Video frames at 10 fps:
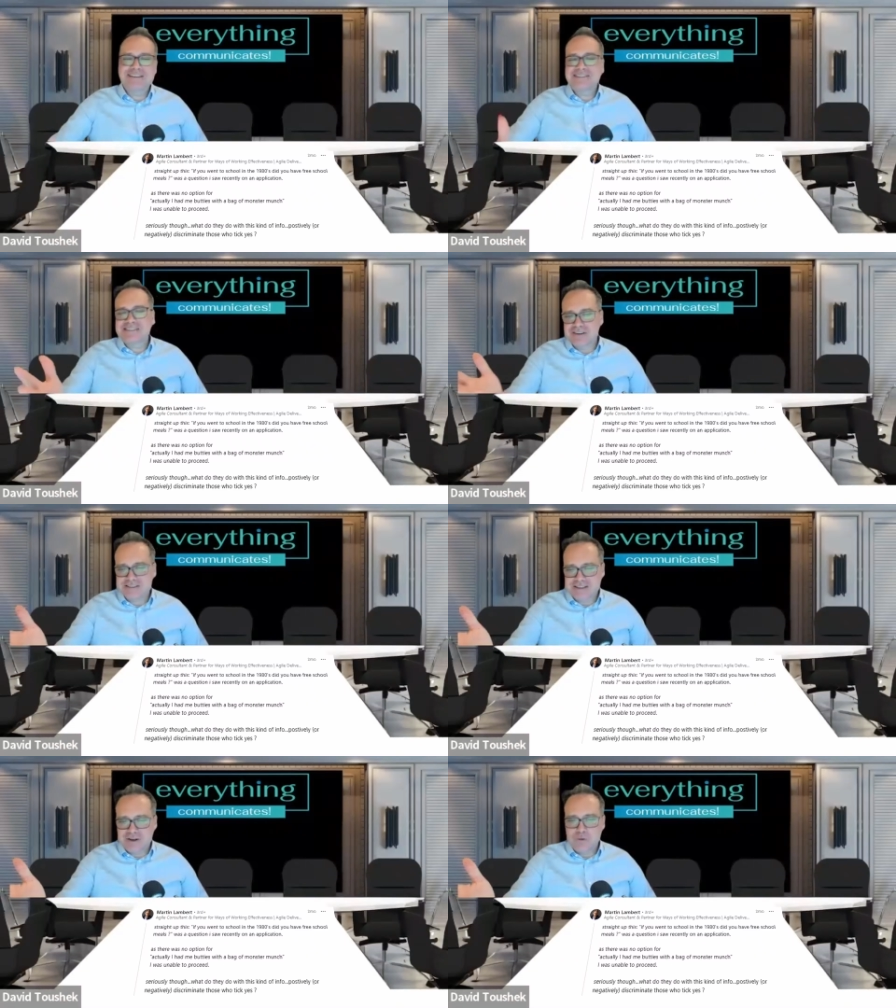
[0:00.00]
he says,
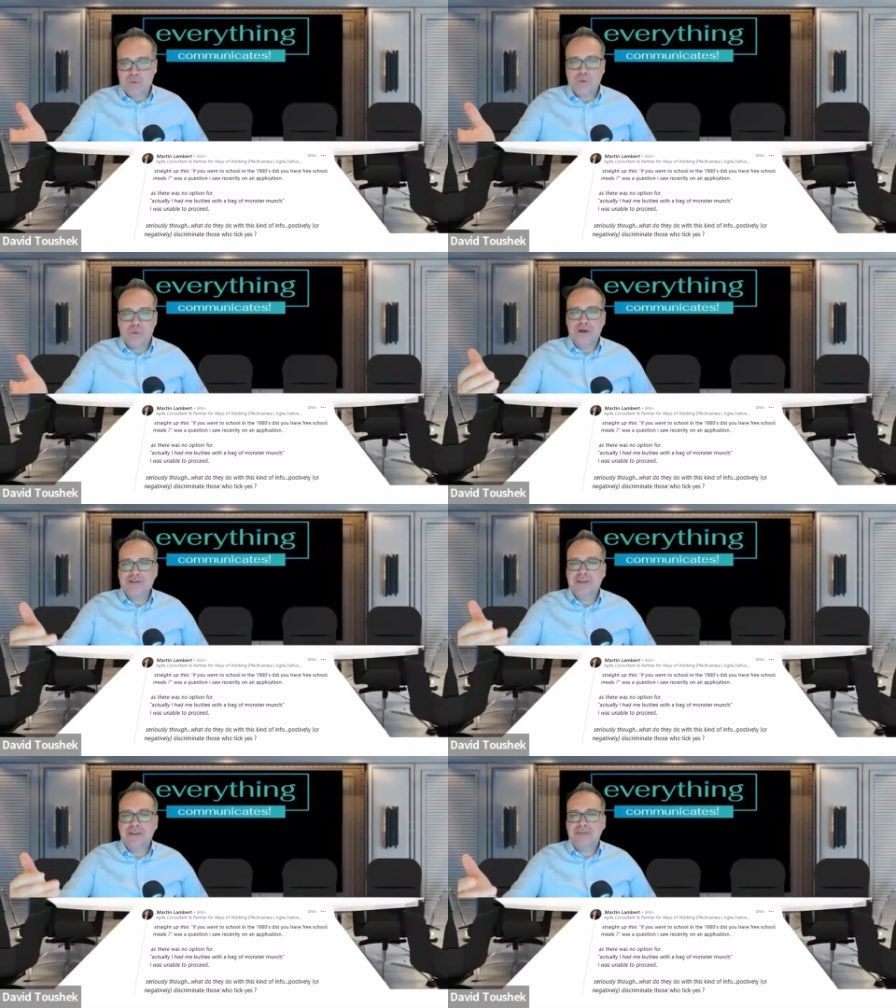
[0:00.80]
seriously, though,
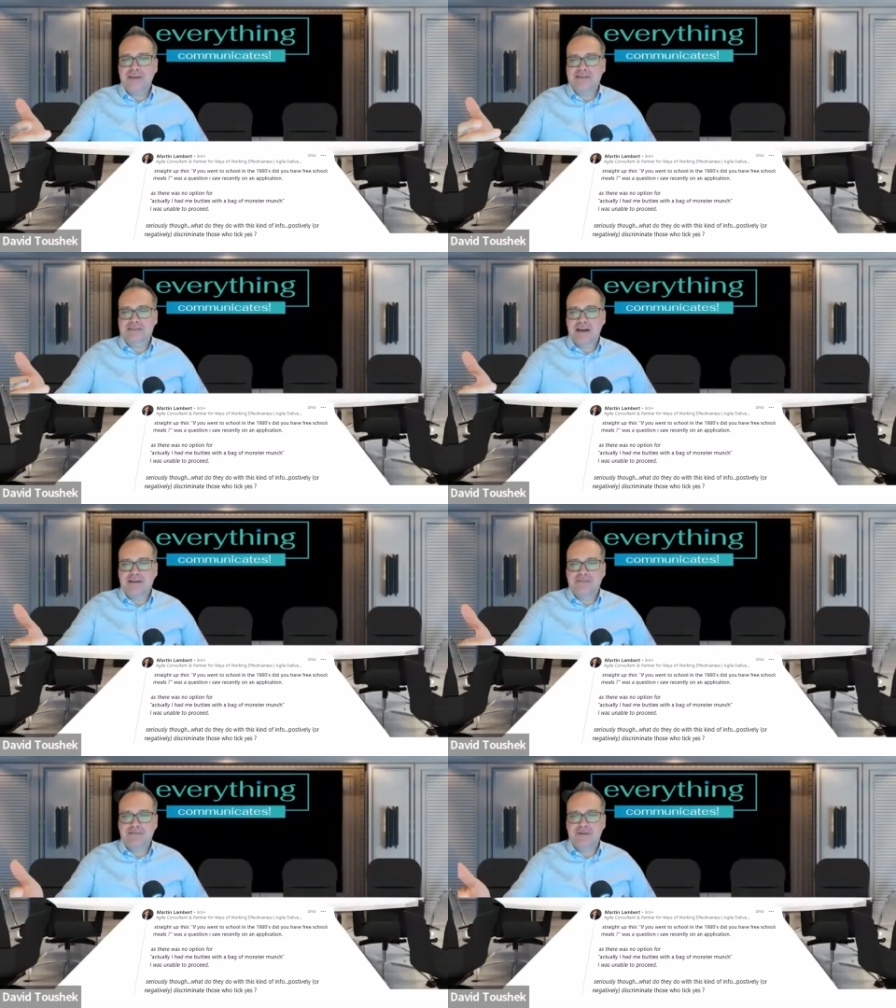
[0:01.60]
what do they think this
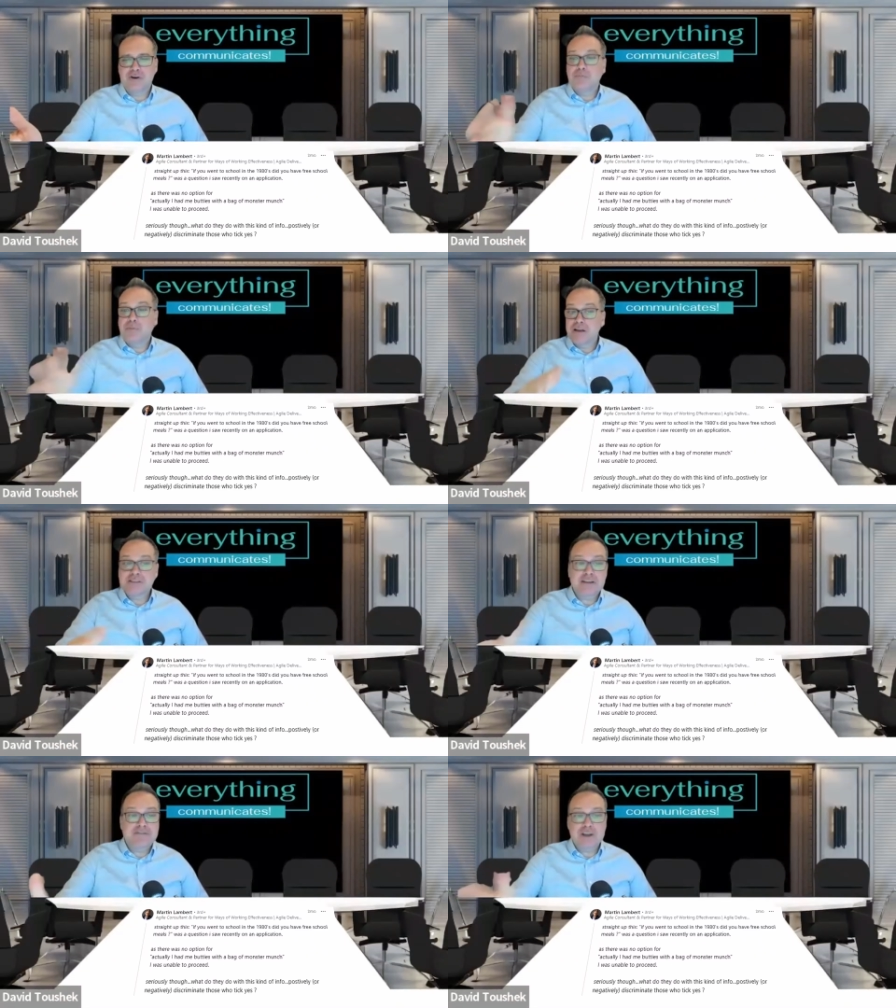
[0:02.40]
kind of info,
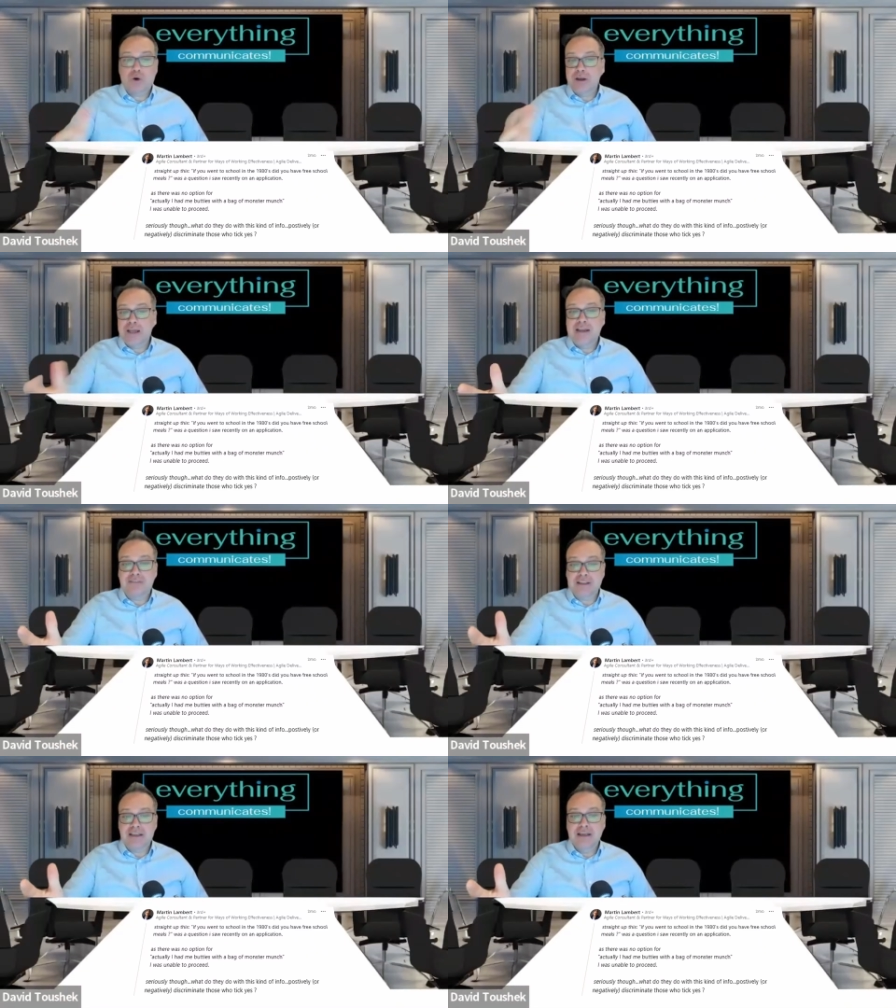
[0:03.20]
positively or
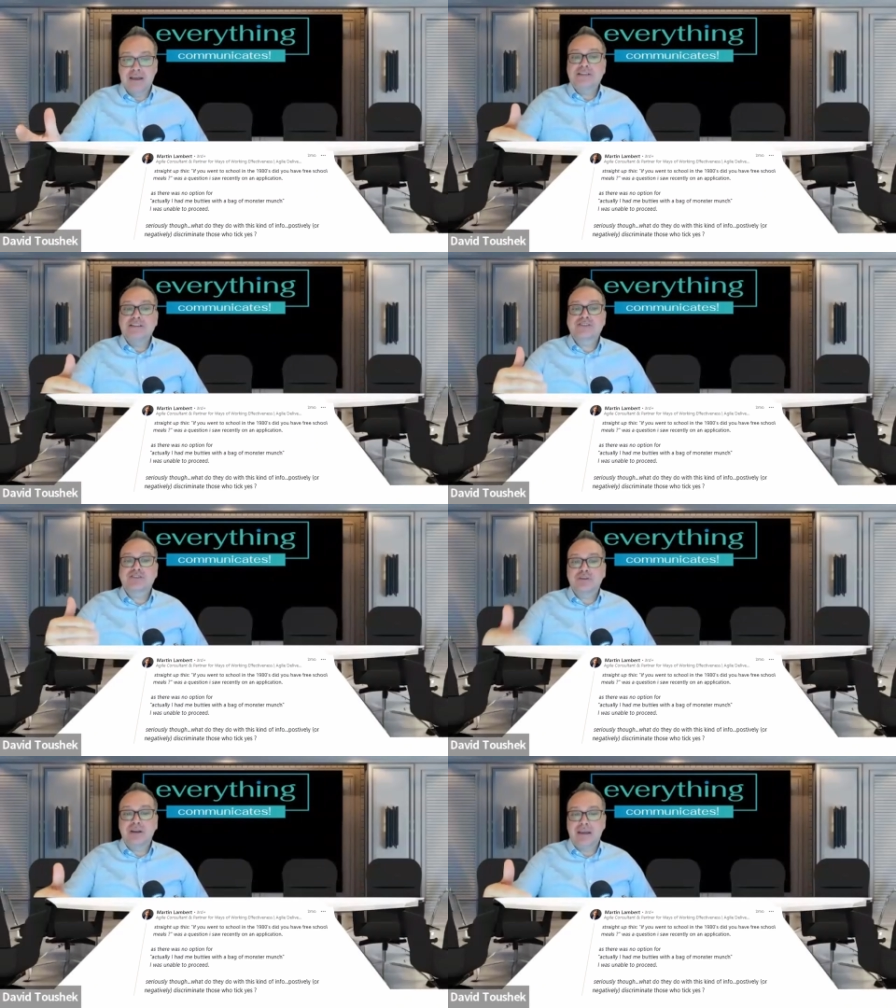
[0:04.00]
negatively, will it
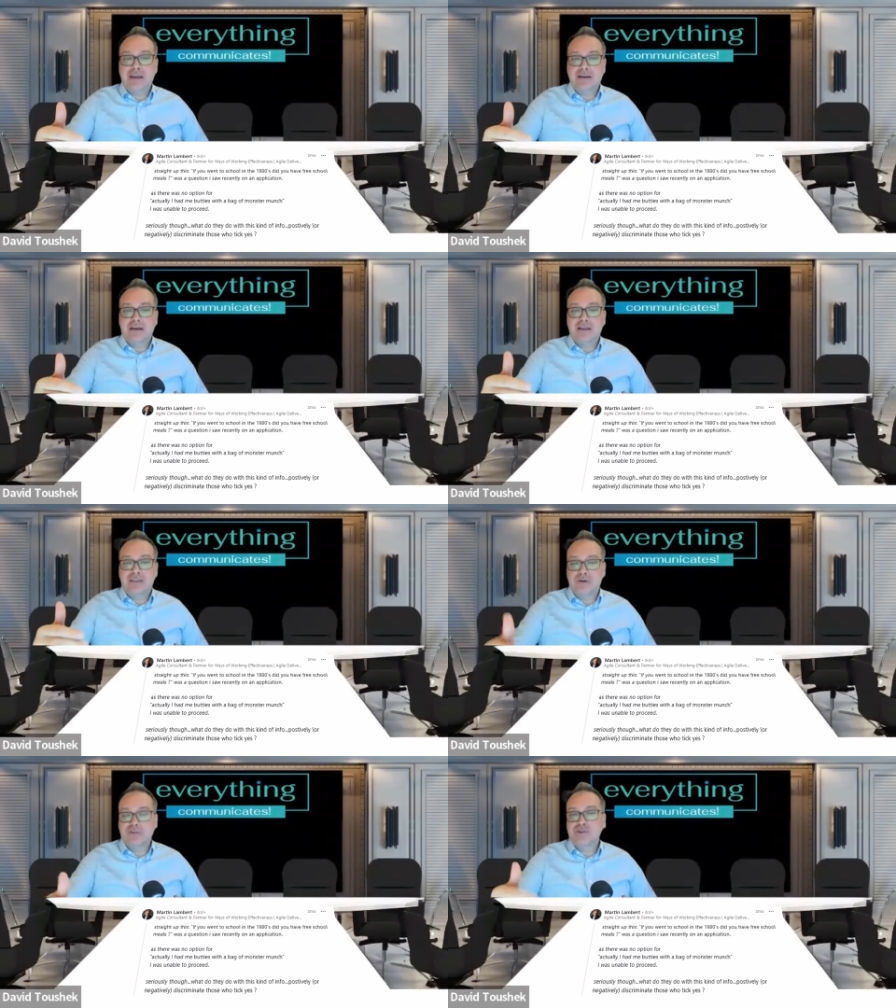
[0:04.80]
discriminate
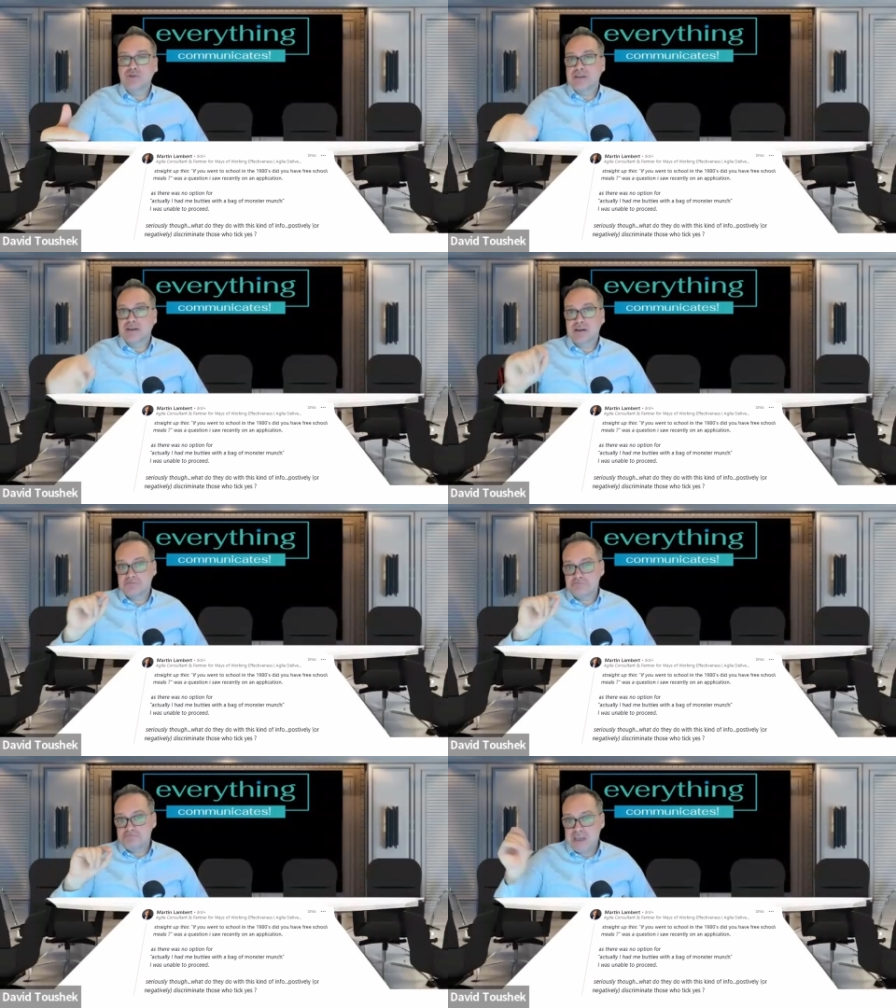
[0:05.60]
those who tick
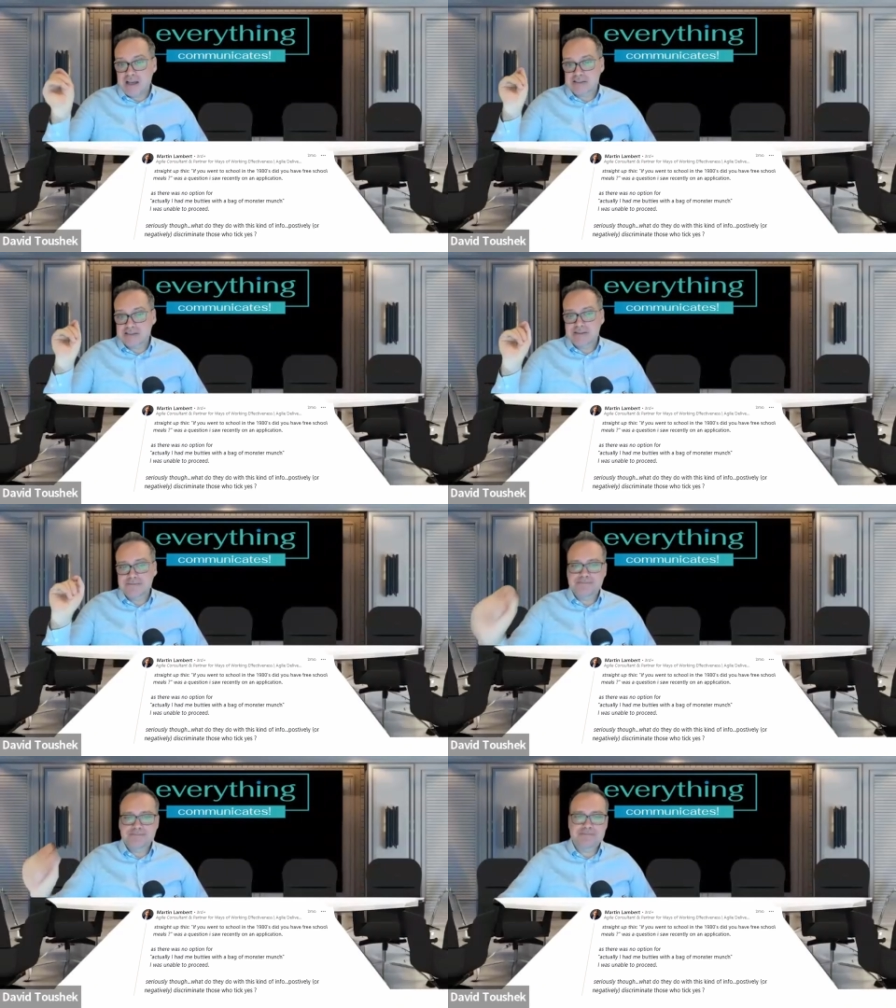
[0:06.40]
yes?